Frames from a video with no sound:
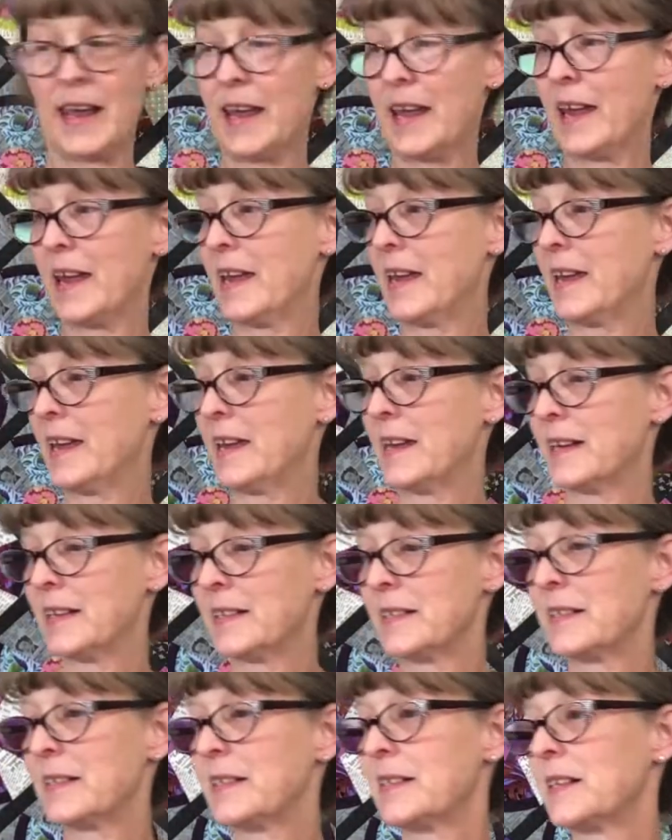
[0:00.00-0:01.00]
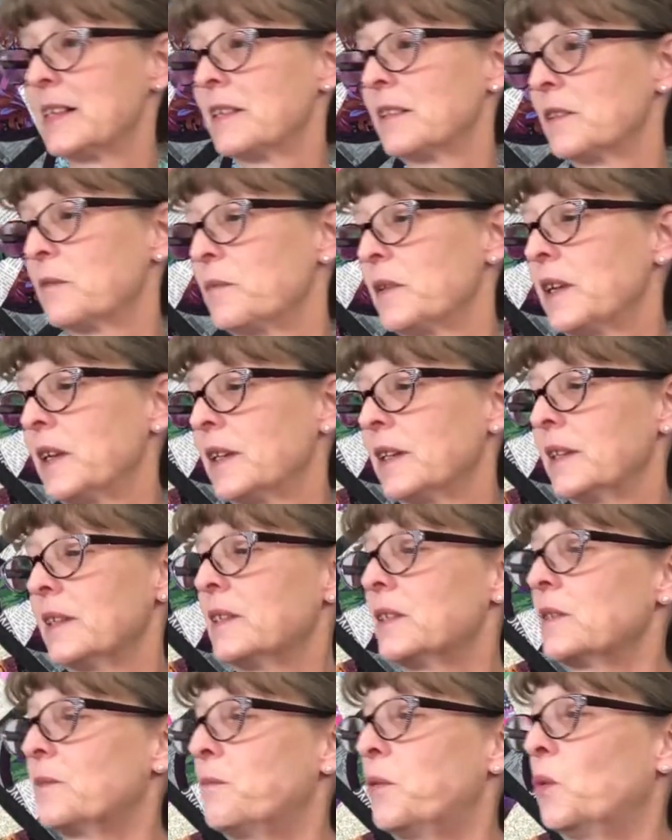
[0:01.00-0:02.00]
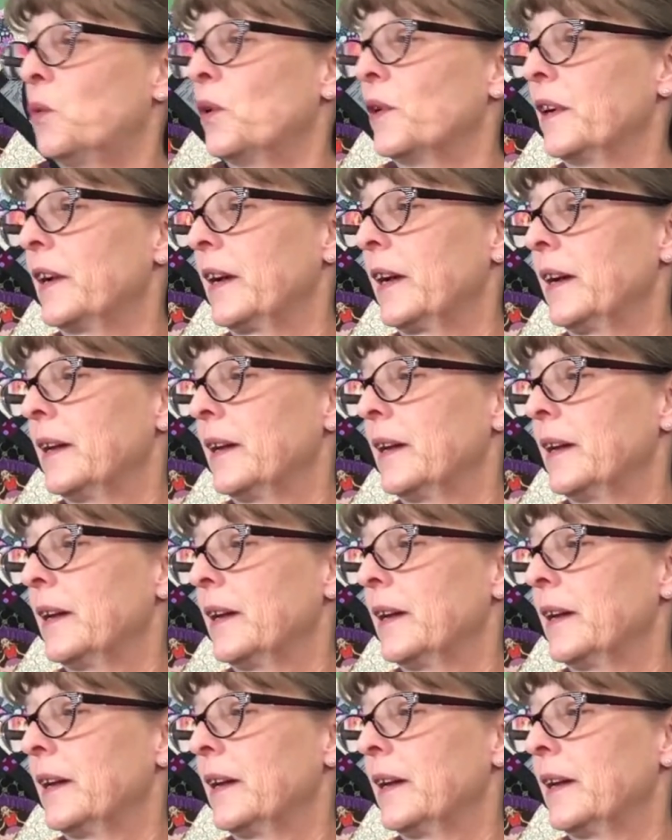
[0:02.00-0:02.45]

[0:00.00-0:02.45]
And I'll get this forward again.